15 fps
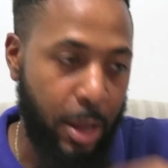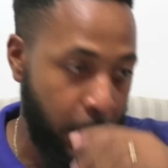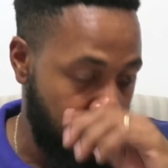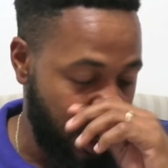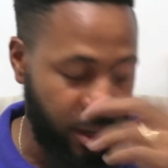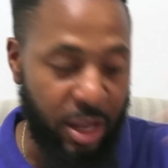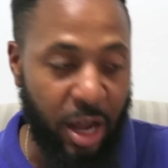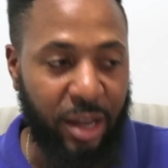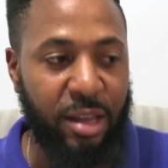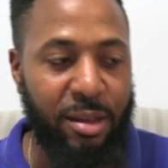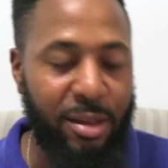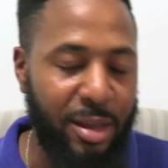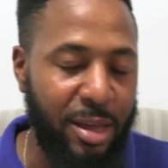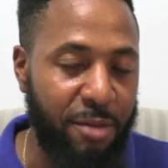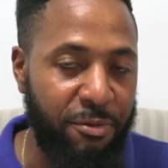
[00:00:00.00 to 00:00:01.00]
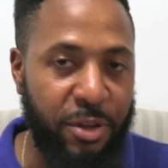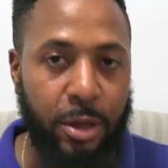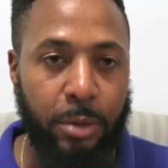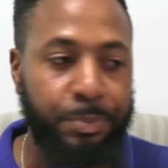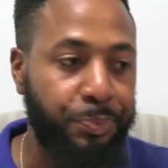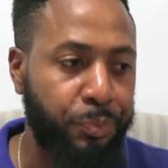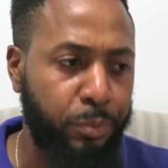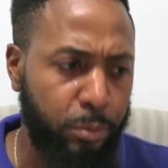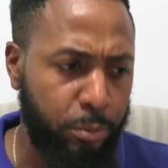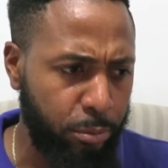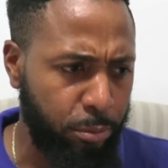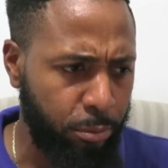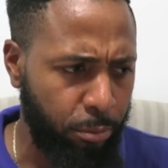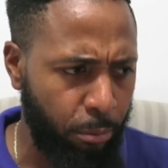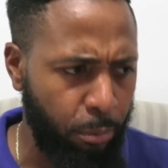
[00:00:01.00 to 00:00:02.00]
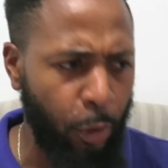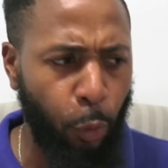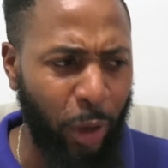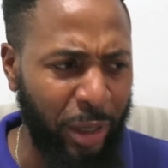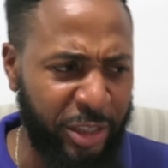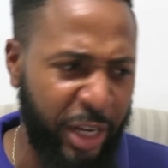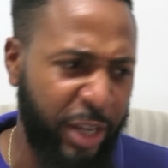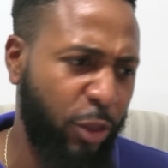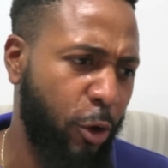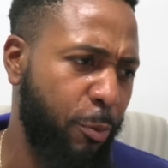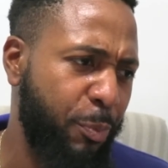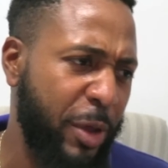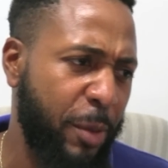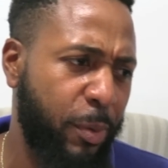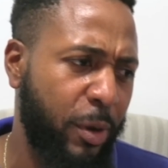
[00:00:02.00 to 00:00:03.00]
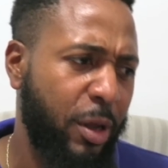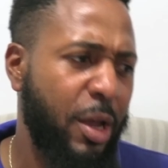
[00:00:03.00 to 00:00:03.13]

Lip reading: TV. Go and check it out, people.